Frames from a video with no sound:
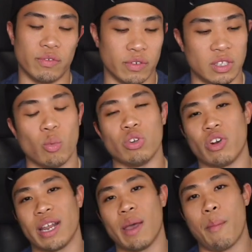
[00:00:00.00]
for someone
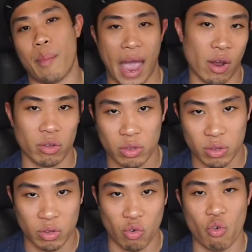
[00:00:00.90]
trying to get back on
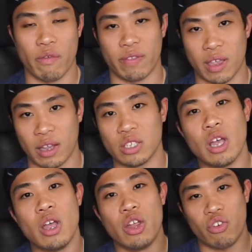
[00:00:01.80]
the groove of things,
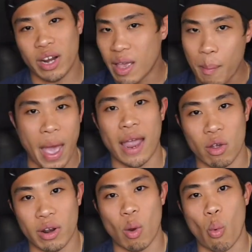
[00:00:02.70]
trying to get
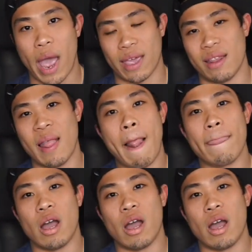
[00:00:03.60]
back on that wagon,